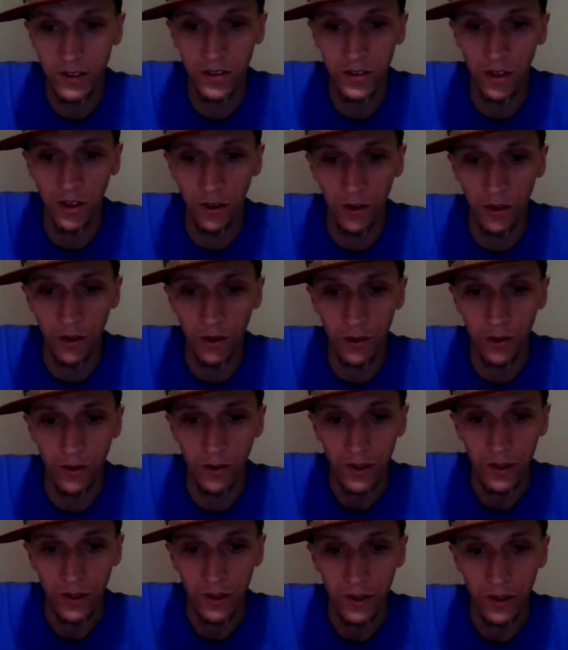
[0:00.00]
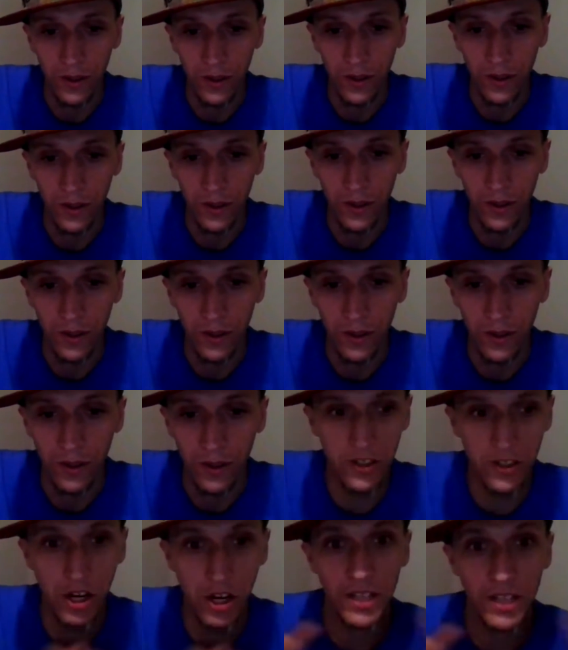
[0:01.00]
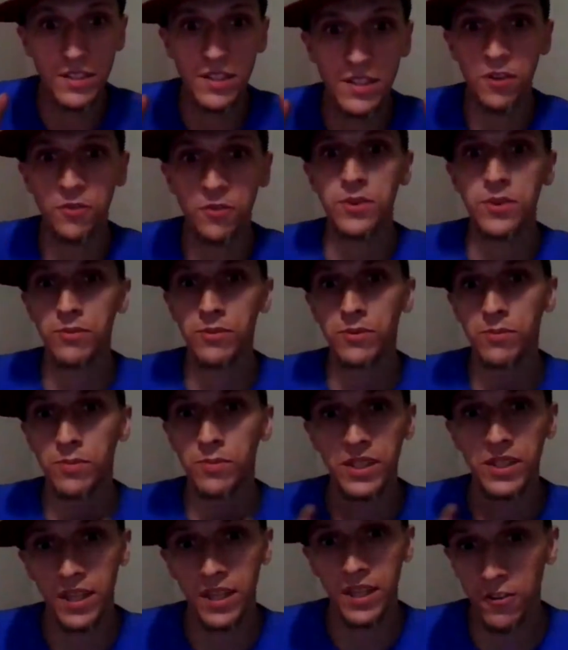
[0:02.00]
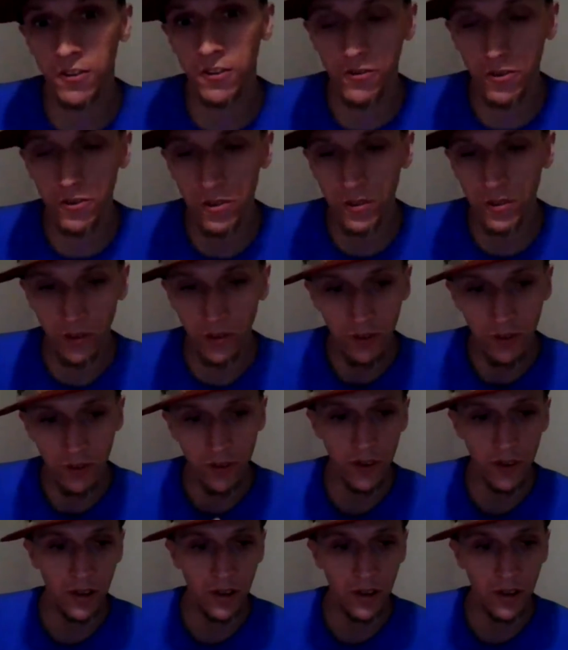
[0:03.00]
So that's why I try to tell people, be careful.